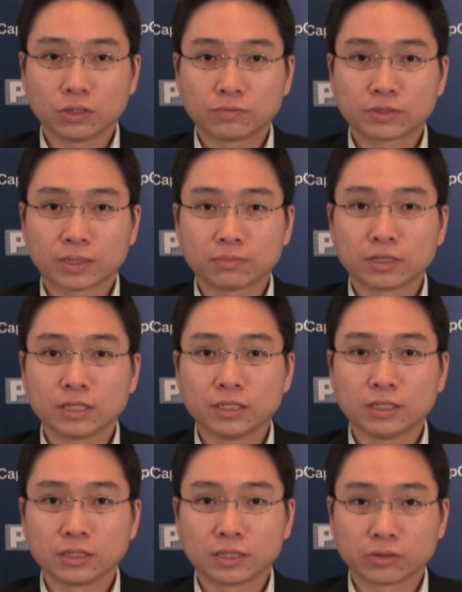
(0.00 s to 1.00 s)
of some
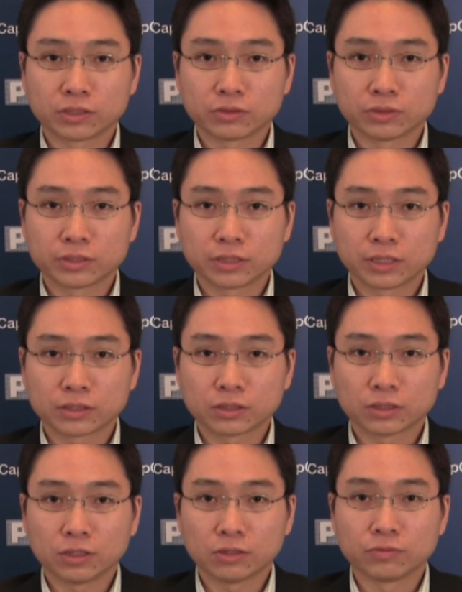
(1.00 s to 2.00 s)
key
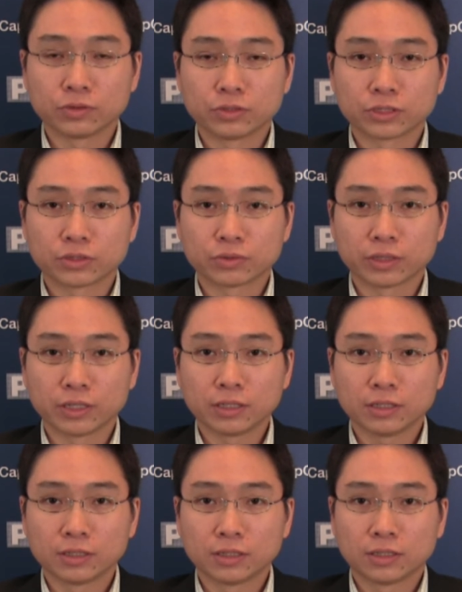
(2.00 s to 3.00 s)
characteristics of futures
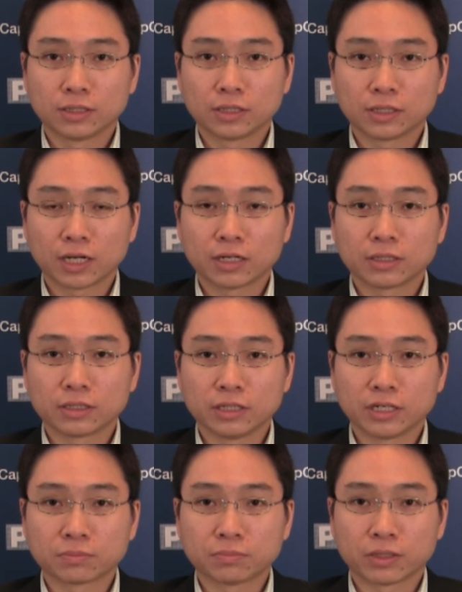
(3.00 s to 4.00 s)
trading, like
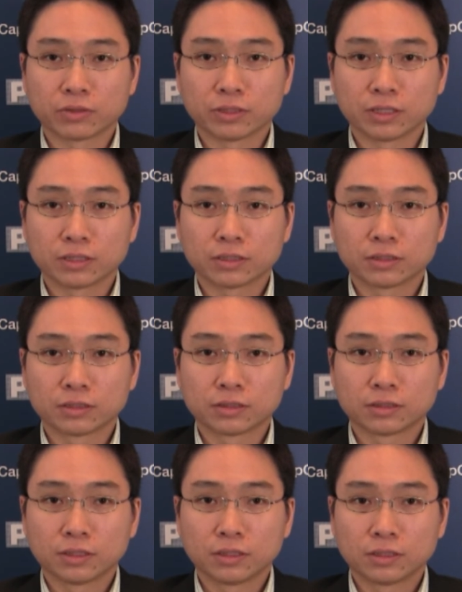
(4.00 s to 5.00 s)
the expiry date,
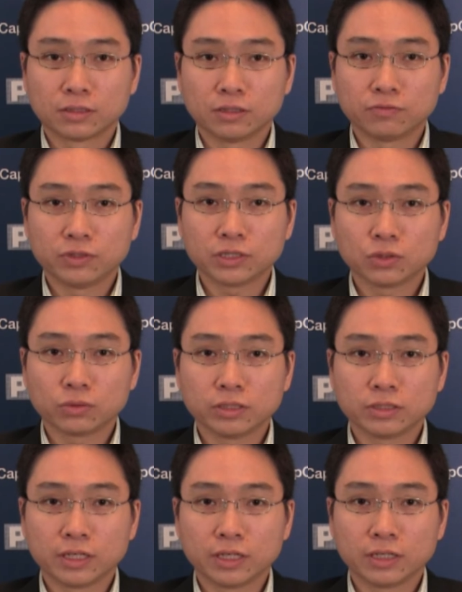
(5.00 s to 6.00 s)
the first
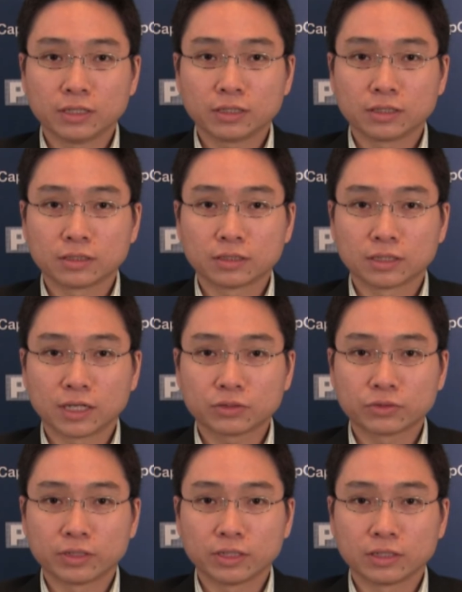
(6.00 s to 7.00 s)
notice day, the
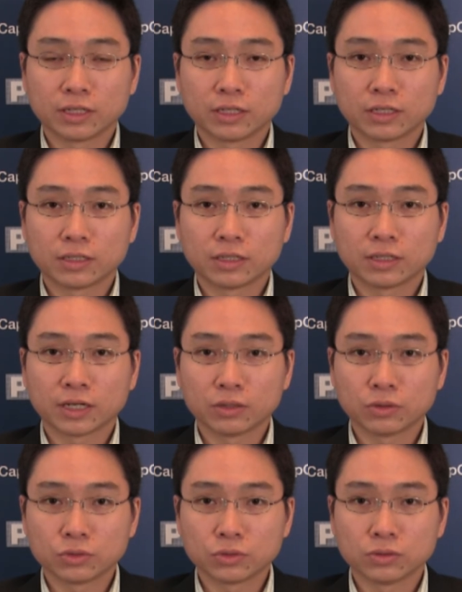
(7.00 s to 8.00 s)
last trading day,
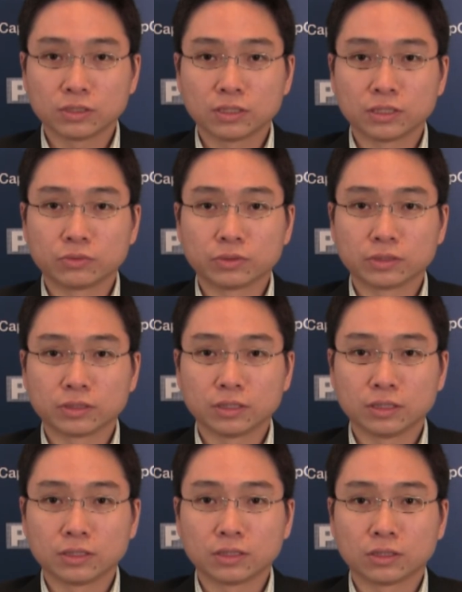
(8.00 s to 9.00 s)
and also the
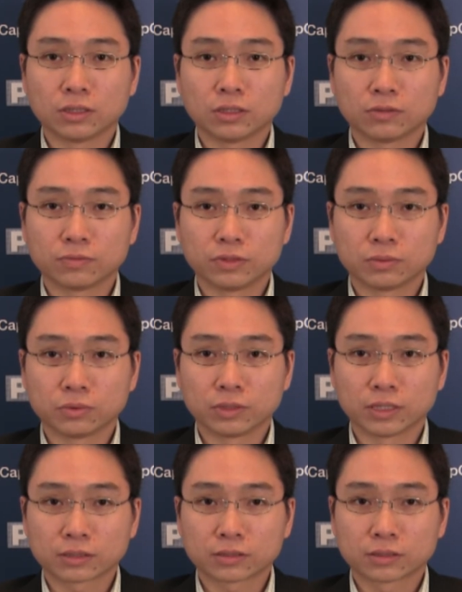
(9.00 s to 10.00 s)
liquidity of the
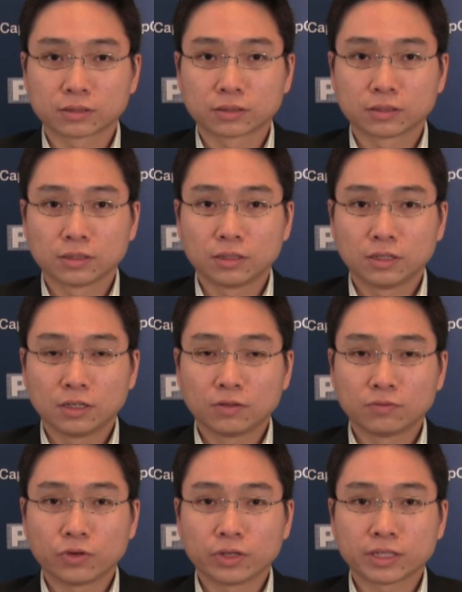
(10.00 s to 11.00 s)
products.
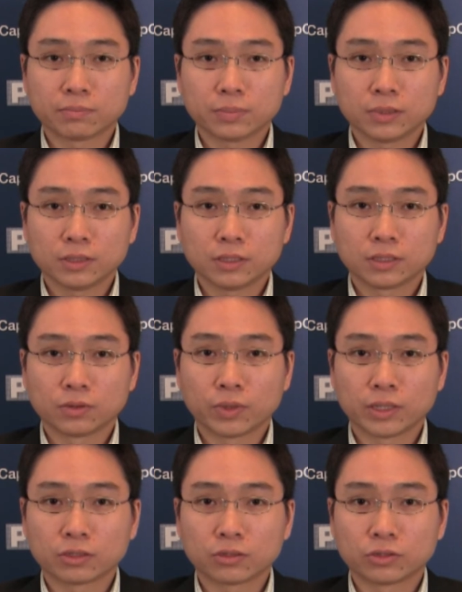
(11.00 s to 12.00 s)
For example,
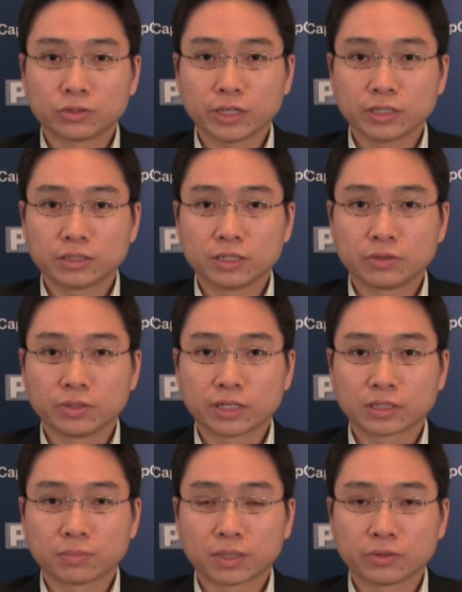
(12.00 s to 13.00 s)
when a contract is nearing
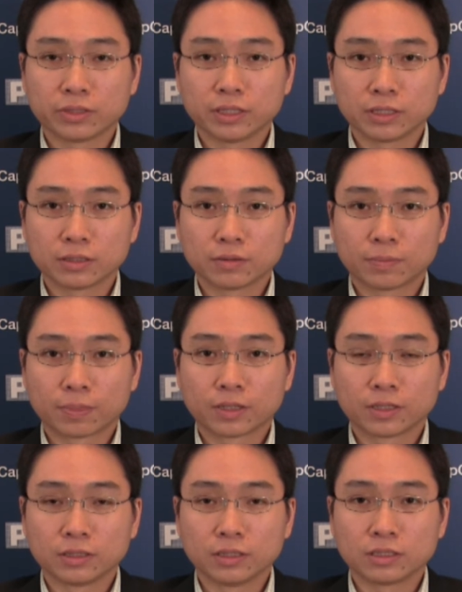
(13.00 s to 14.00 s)
expiry date,
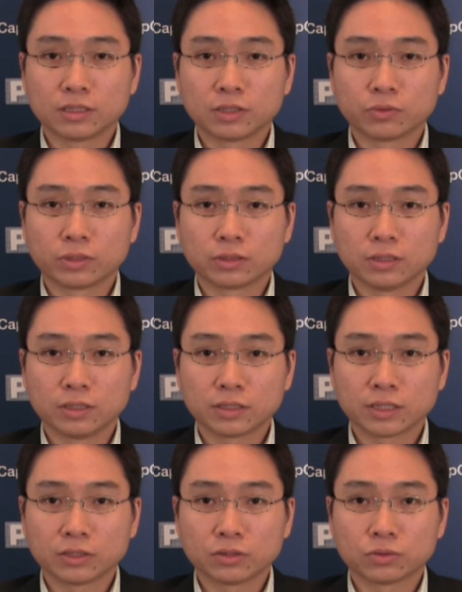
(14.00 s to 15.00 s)
its liquidity
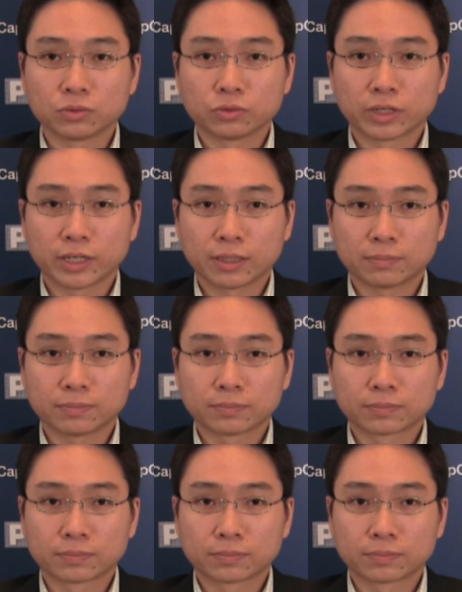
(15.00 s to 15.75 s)
tends to dry up.